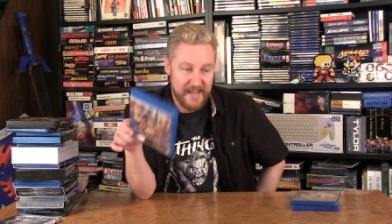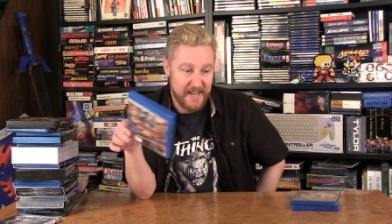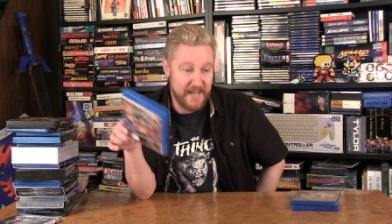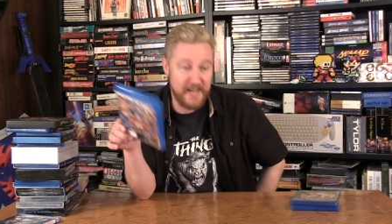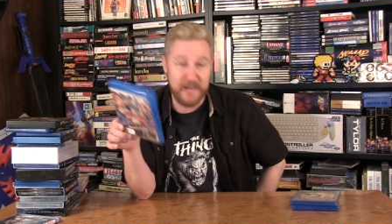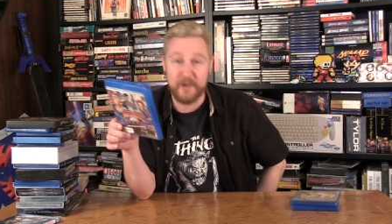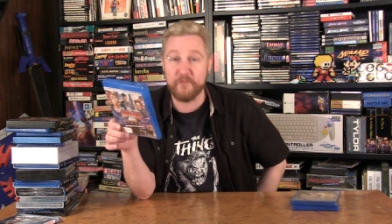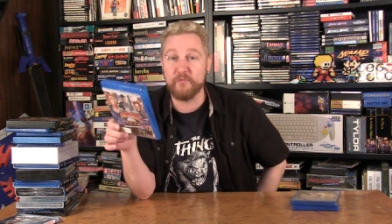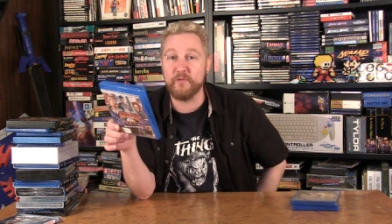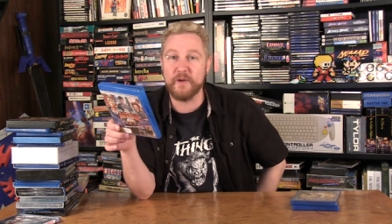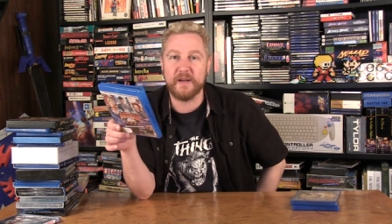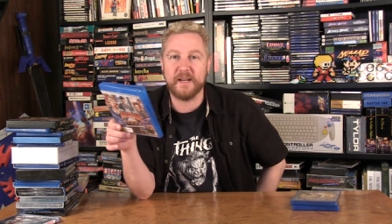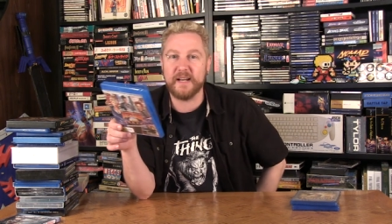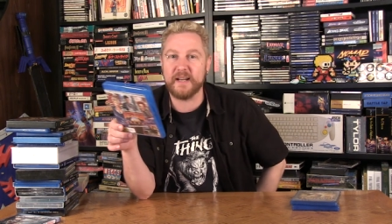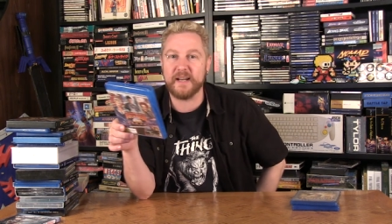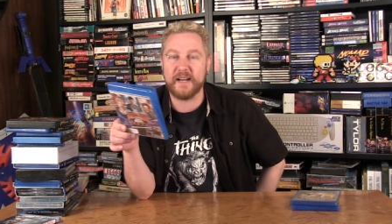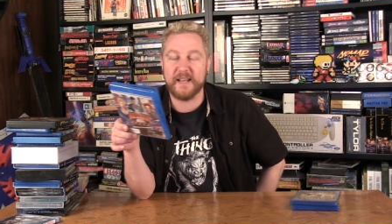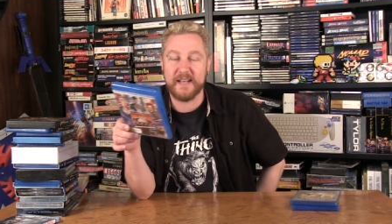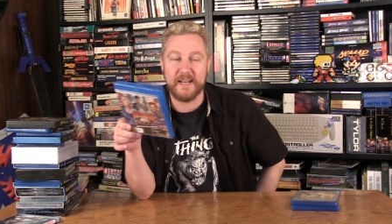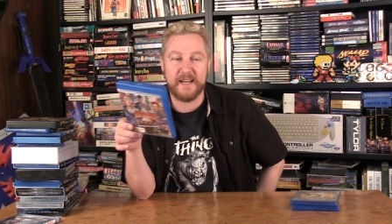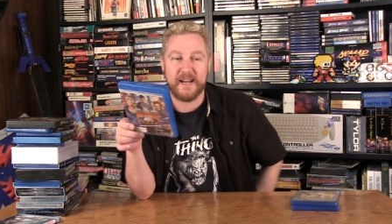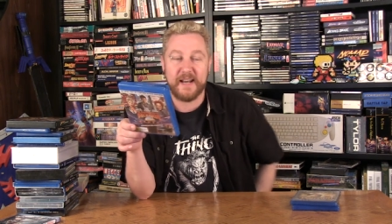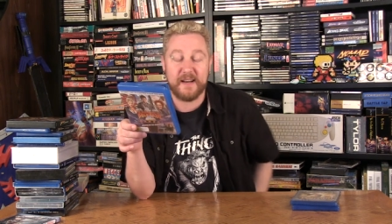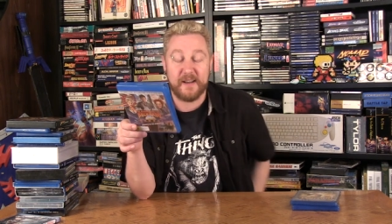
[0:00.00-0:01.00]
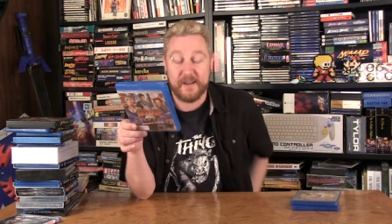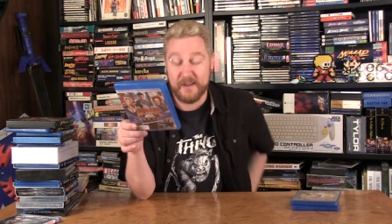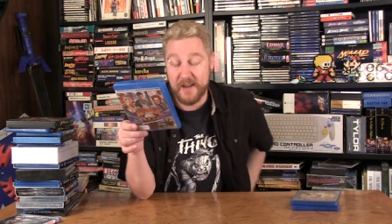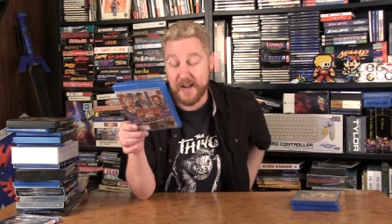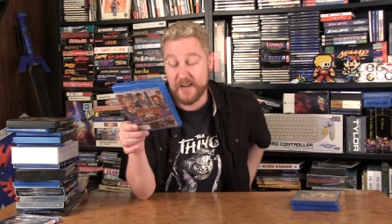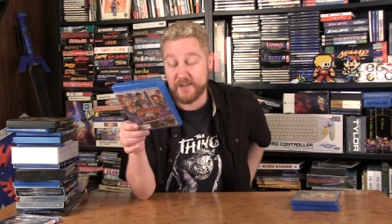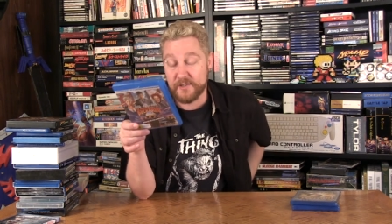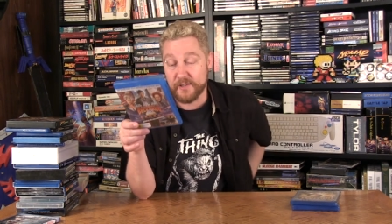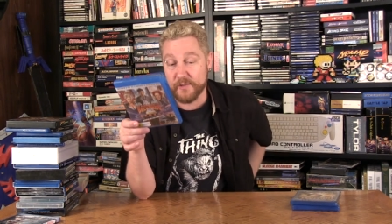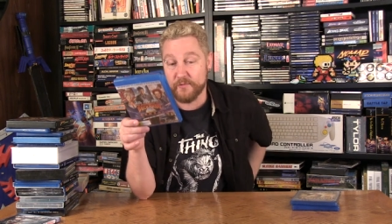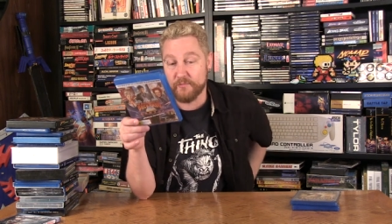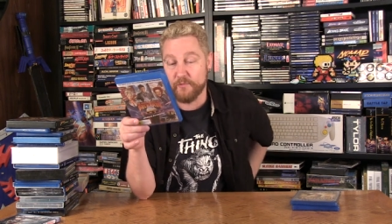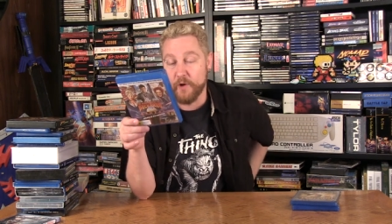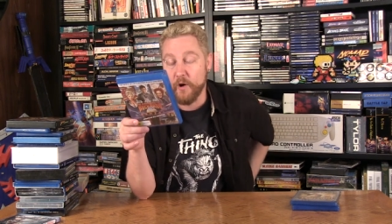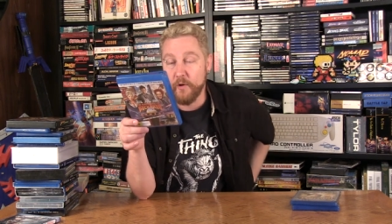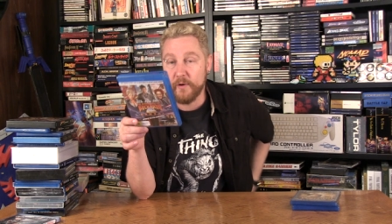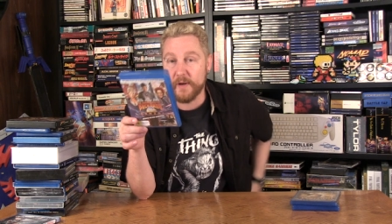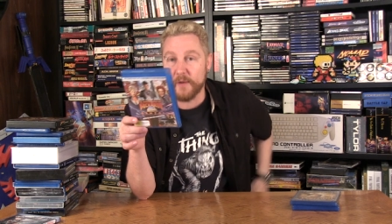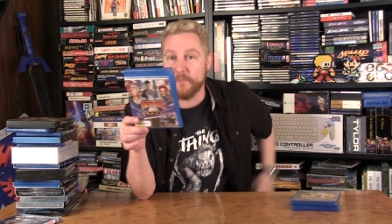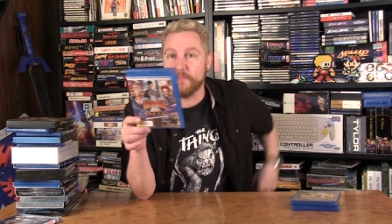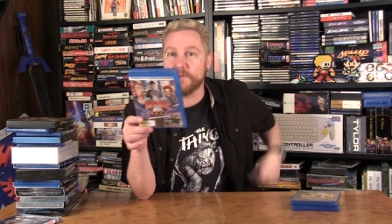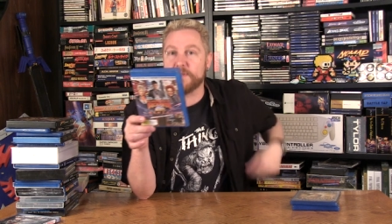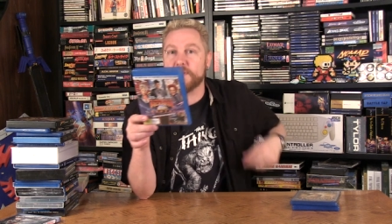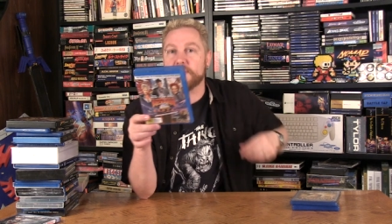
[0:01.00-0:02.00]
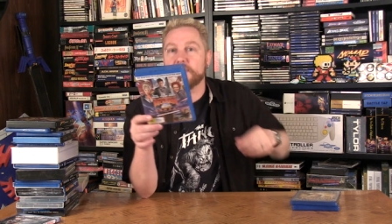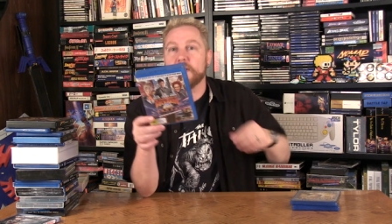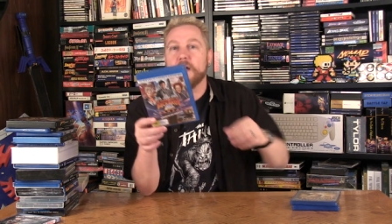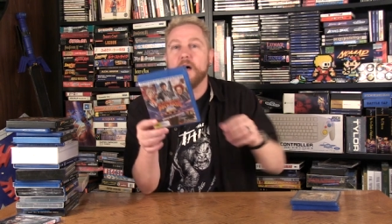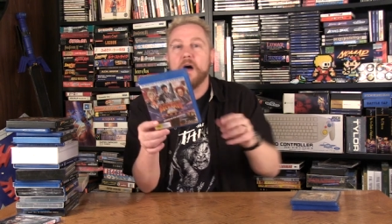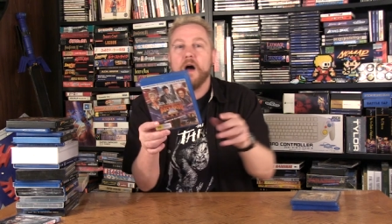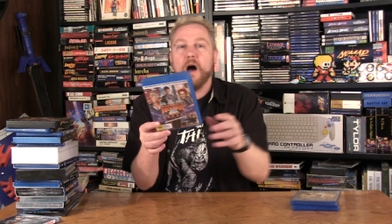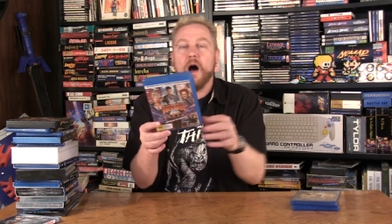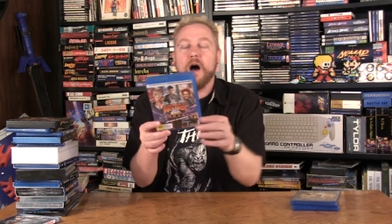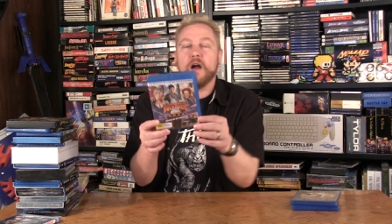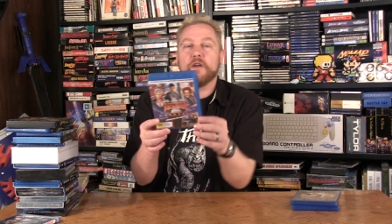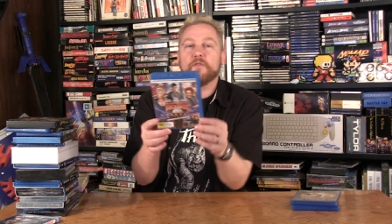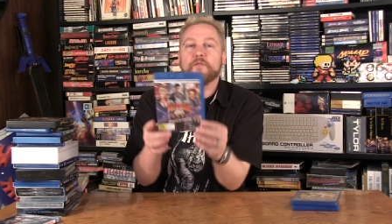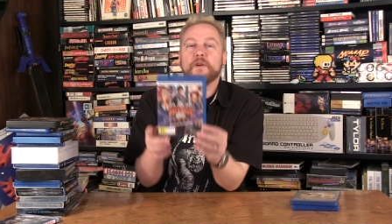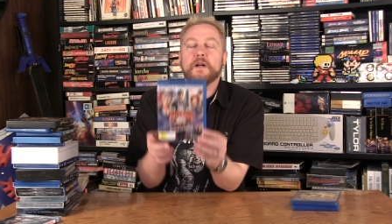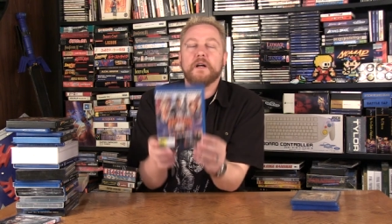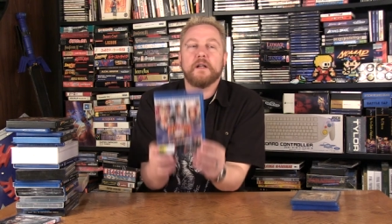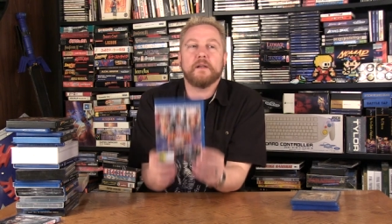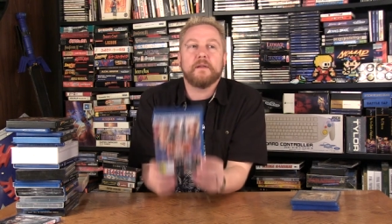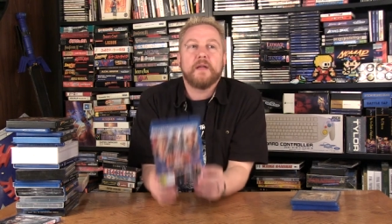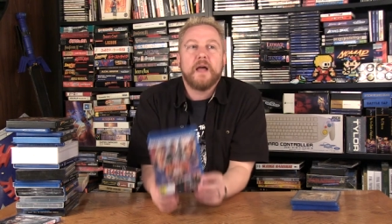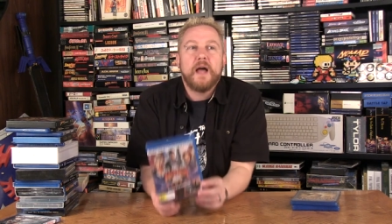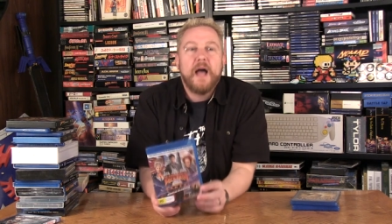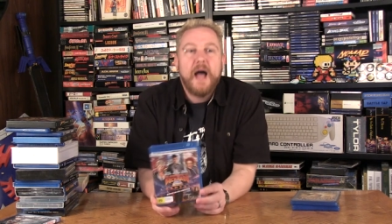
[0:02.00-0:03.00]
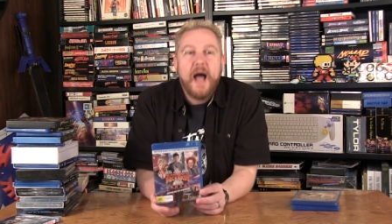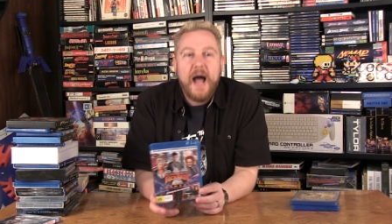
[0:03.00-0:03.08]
He had written it, he actually wrote it, which is unreal.